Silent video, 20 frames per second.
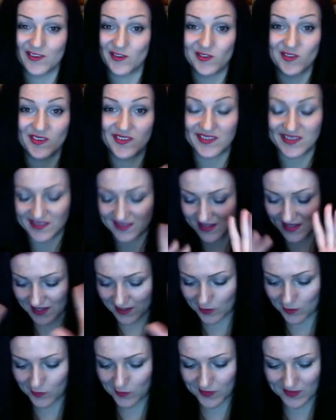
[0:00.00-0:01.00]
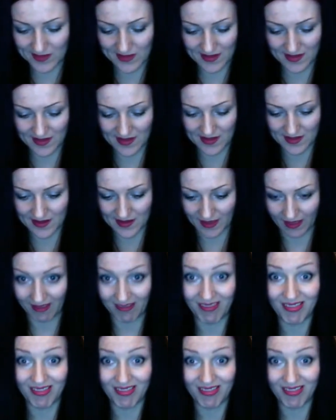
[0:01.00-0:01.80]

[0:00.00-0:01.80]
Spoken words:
So this is like completely like,